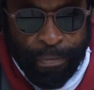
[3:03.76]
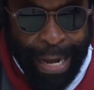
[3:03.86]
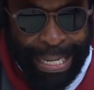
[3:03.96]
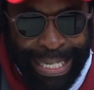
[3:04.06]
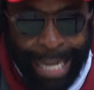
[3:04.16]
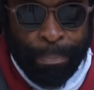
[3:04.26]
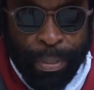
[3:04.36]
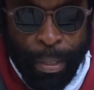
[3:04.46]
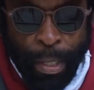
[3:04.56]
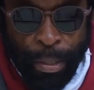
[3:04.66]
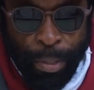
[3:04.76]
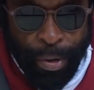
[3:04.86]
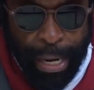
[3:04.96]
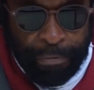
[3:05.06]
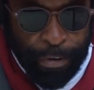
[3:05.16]
of attempts to
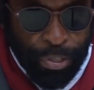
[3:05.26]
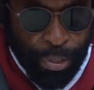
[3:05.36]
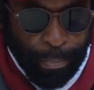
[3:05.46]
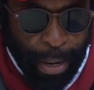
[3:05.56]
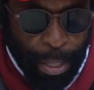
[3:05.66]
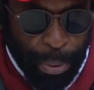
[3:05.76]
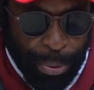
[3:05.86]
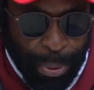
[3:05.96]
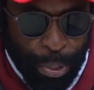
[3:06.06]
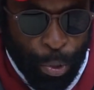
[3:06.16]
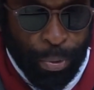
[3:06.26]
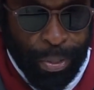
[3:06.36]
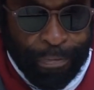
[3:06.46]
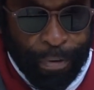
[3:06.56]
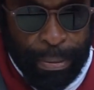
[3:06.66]
create virtual money through the use
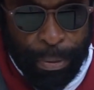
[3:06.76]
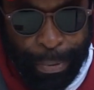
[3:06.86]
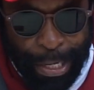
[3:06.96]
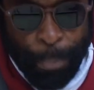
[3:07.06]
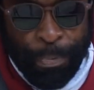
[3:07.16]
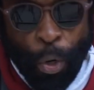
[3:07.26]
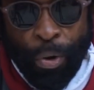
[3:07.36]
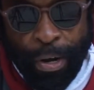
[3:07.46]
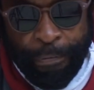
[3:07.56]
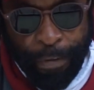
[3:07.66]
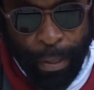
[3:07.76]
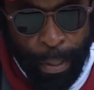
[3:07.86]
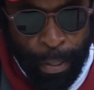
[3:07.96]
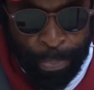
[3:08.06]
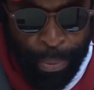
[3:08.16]
of cryptography,
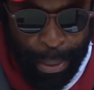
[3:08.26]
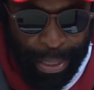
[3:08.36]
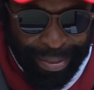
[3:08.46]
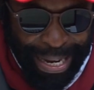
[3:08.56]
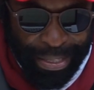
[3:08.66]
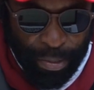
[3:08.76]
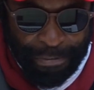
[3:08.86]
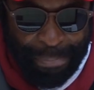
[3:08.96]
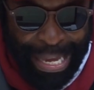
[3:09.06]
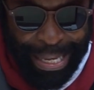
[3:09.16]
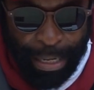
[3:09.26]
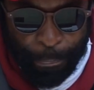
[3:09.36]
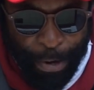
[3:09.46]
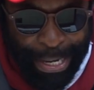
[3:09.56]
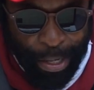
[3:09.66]
the science of making
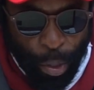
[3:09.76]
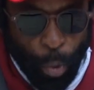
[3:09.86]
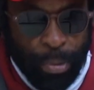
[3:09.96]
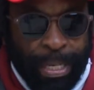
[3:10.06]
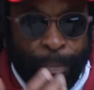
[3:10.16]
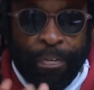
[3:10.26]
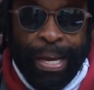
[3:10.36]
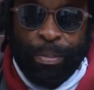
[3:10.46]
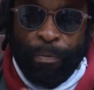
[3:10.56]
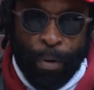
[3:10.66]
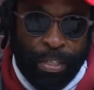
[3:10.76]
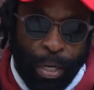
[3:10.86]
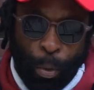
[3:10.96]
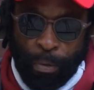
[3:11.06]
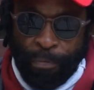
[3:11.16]
and breaking codes. Some of you guys who've watched
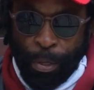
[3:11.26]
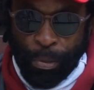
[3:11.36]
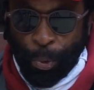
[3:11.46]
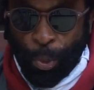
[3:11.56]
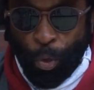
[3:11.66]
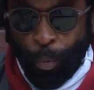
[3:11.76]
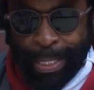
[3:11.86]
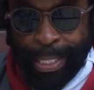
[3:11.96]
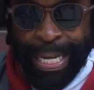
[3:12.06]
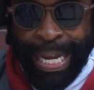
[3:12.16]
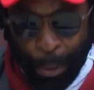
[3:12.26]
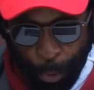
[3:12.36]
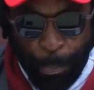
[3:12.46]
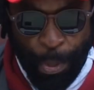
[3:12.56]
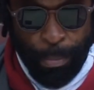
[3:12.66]
our old videos would know what
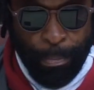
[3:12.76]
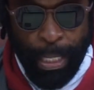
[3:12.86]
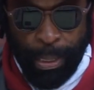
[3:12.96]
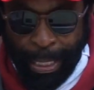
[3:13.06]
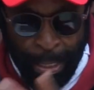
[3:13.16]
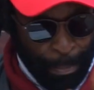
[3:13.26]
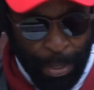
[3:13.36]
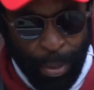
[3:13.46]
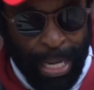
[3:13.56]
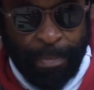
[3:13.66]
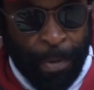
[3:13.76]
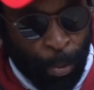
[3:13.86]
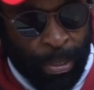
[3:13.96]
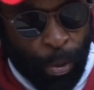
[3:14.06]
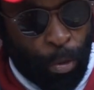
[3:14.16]
encryption means. I mean, you guys have been
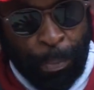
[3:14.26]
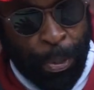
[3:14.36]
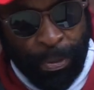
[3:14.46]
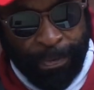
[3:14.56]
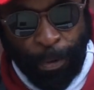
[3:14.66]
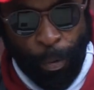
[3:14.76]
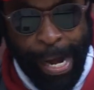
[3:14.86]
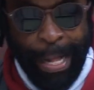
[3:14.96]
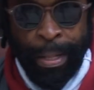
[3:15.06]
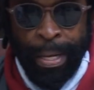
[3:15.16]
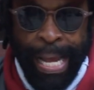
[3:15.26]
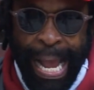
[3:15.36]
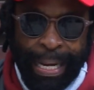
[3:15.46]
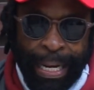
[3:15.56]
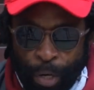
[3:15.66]
using computers for a while,
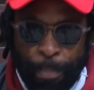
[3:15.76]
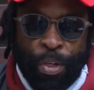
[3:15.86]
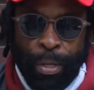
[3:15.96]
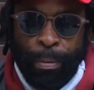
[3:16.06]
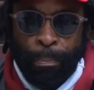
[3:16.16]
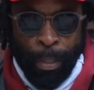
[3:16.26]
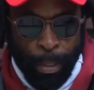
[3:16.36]
and encryption